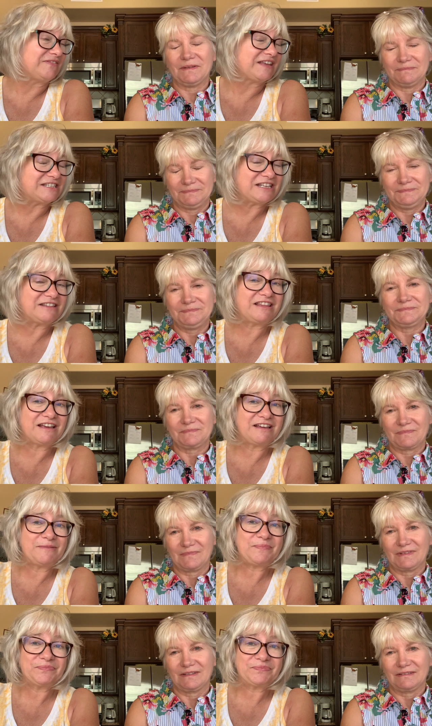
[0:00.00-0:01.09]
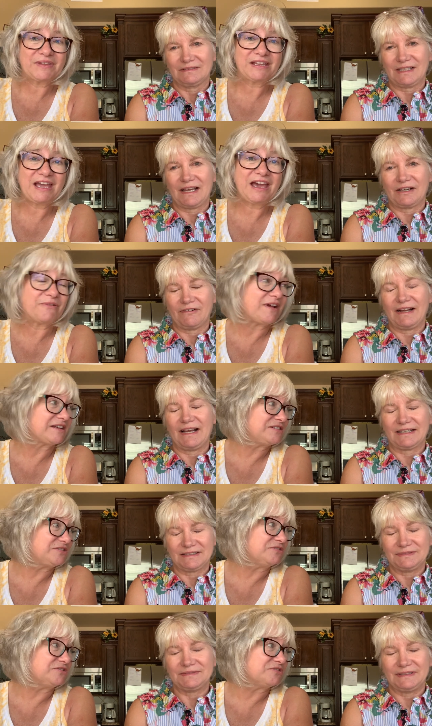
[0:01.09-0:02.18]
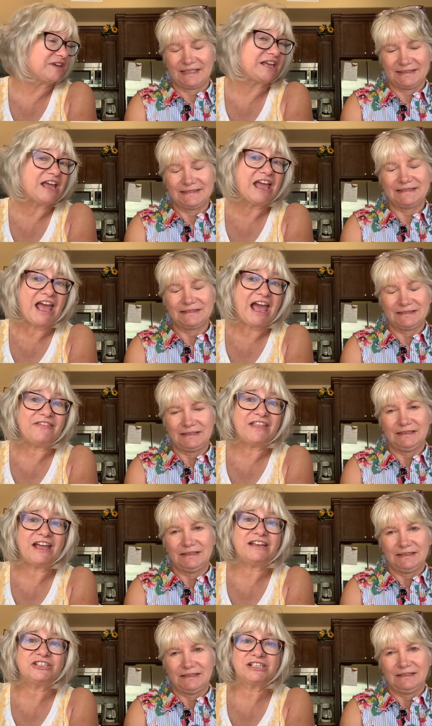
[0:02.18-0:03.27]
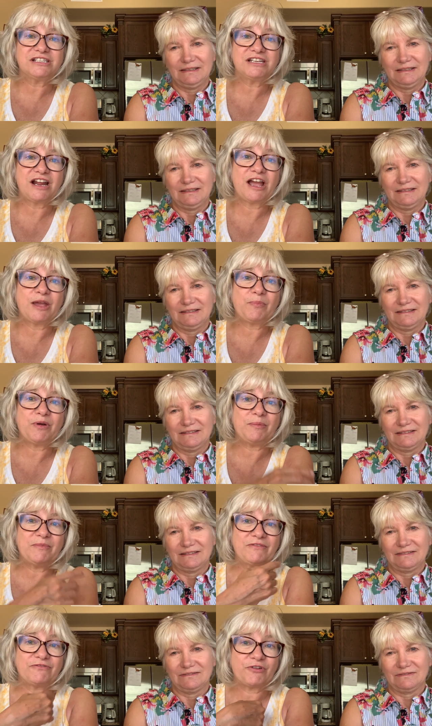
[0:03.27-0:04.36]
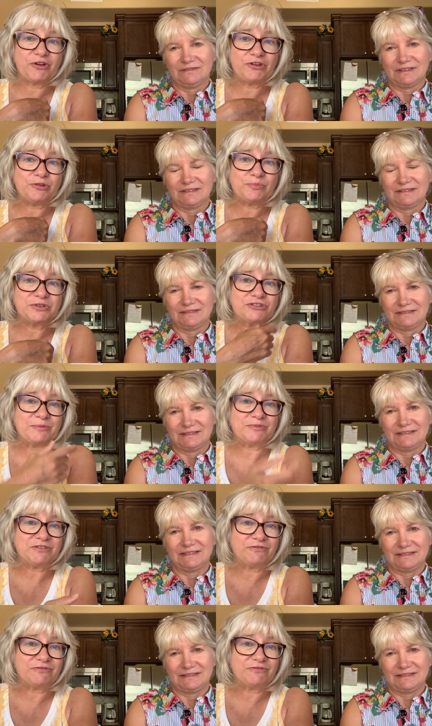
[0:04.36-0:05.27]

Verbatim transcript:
Speaker 1: that did the cataract surgery, and then just an eye appointment for a new prescription